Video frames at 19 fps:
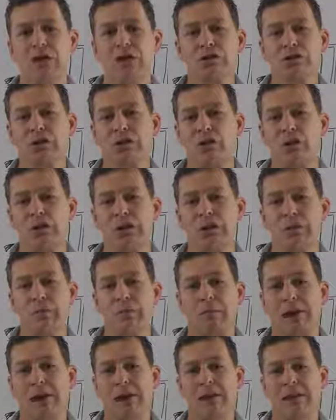So
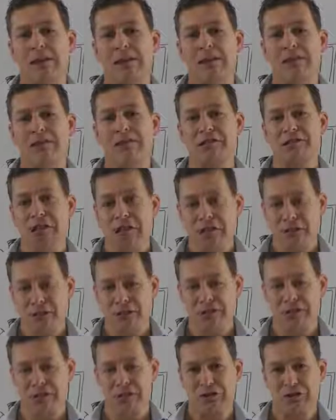my second
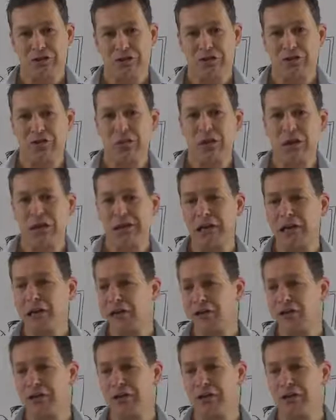strategy was my
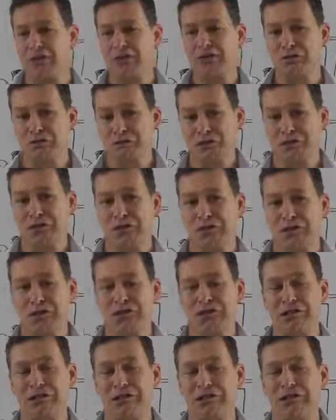clutching at straws
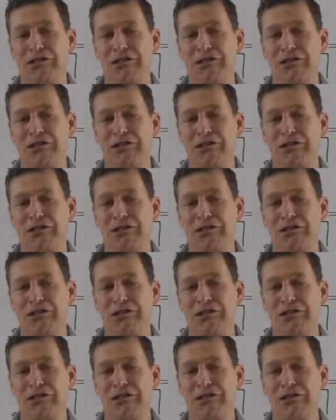strategy,